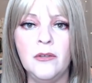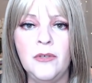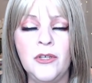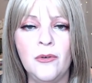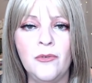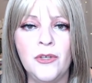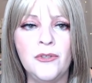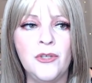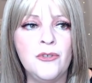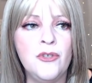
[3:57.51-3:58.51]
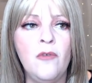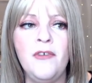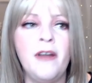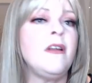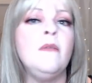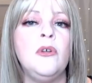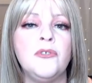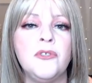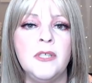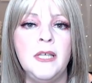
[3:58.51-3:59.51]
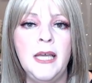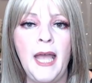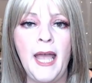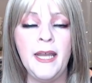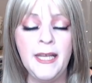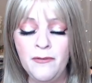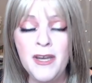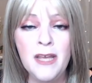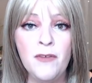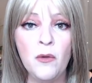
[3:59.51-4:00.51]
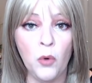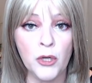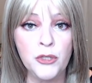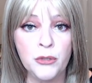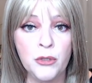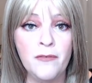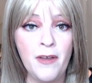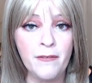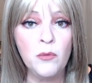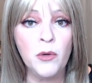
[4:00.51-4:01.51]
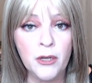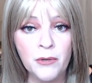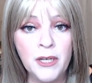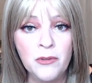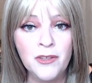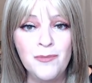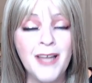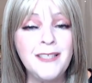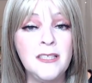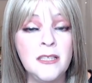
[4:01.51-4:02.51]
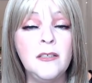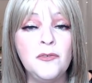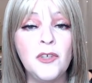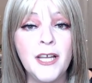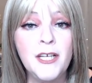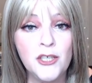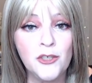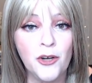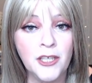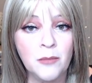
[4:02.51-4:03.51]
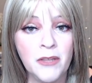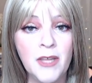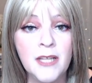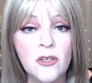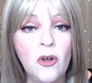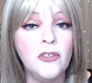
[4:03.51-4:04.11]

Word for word: You know, there, there's no variables. And even if it were true, if everyone agreed with him, that's still a fallacious argument. That's called